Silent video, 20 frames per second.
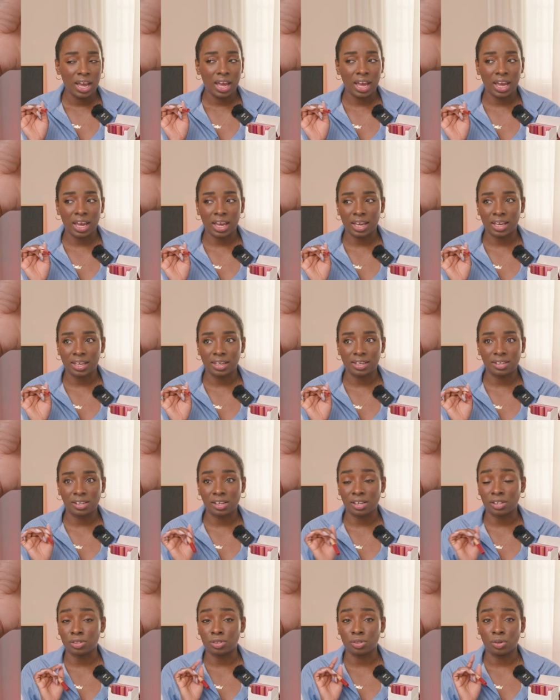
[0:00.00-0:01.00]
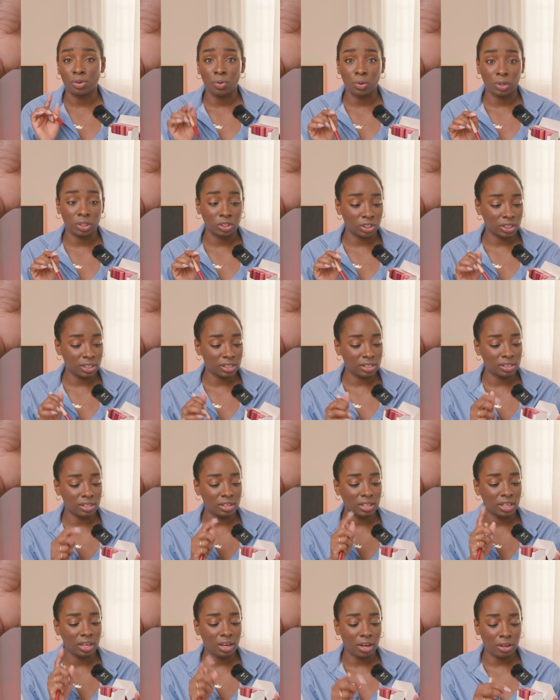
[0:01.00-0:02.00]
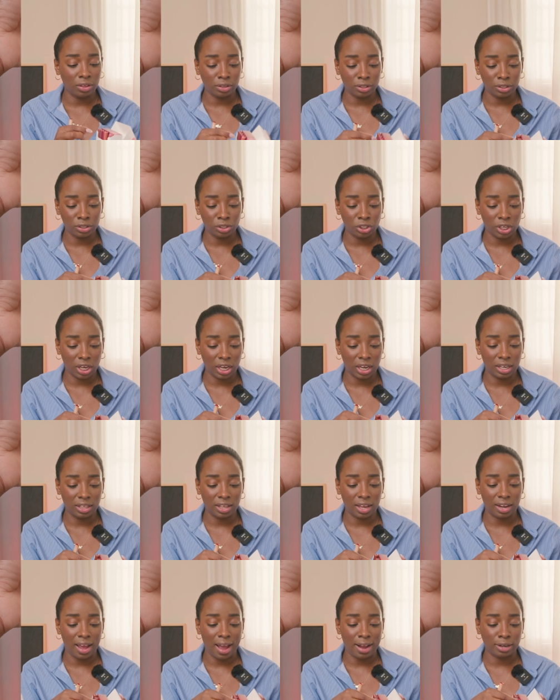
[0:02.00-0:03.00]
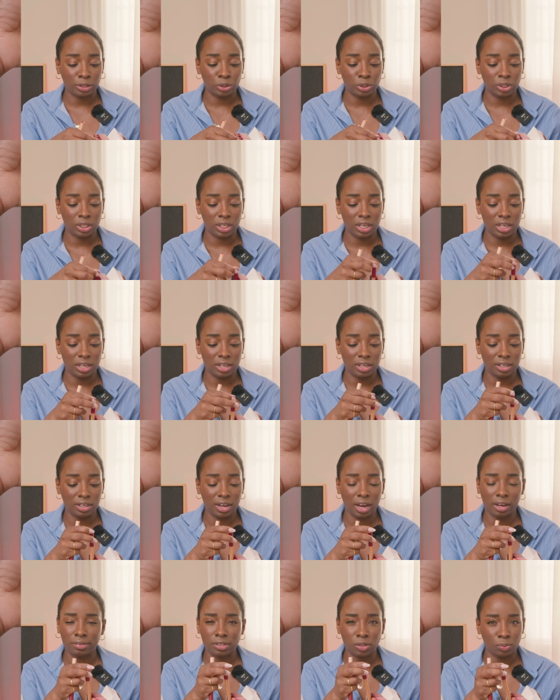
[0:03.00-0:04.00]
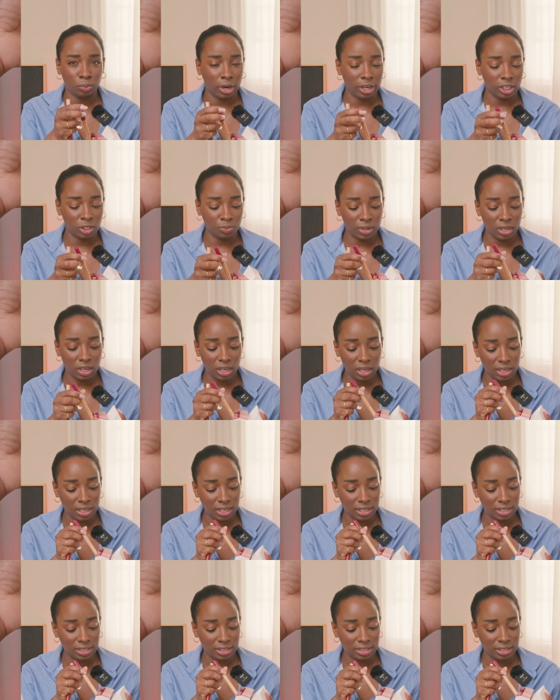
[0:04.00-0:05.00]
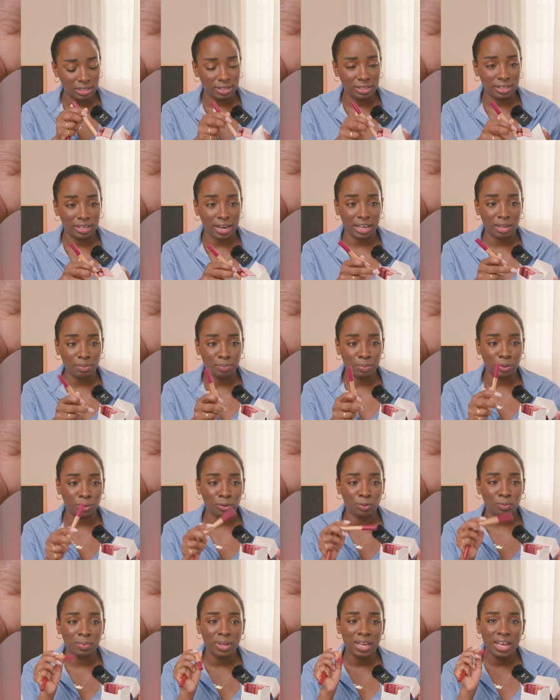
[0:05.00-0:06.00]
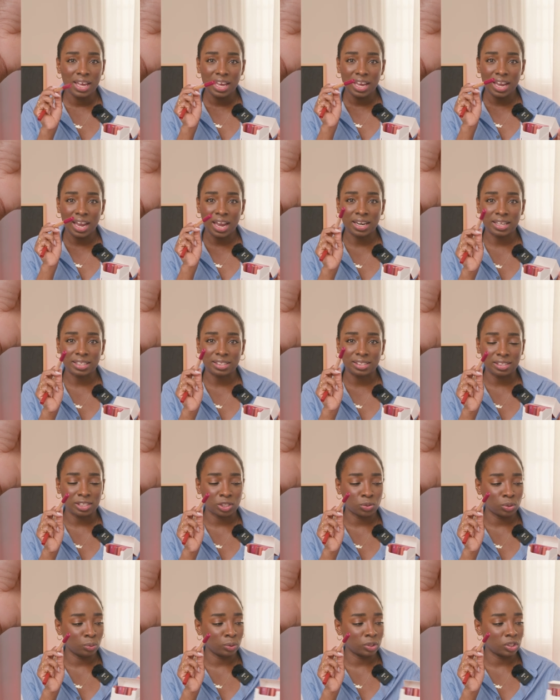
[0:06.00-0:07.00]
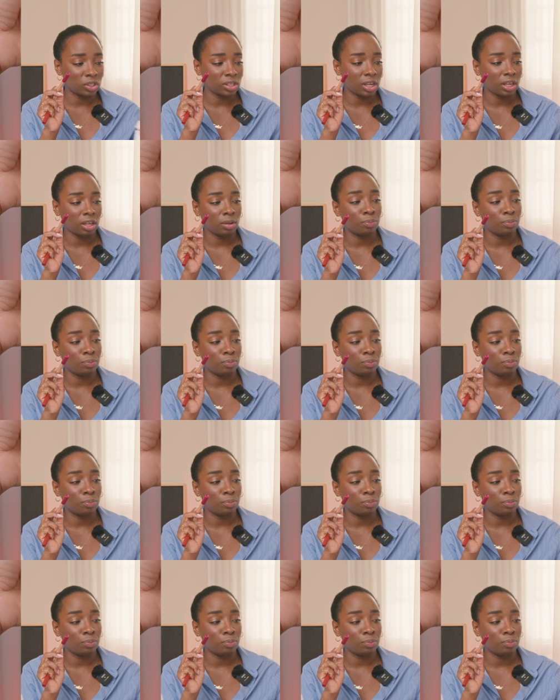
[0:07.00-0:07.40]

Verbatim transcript: and it's gorgeous. The other shade that actually kind of surprised me is Night Bloom, and it's this one, which is like a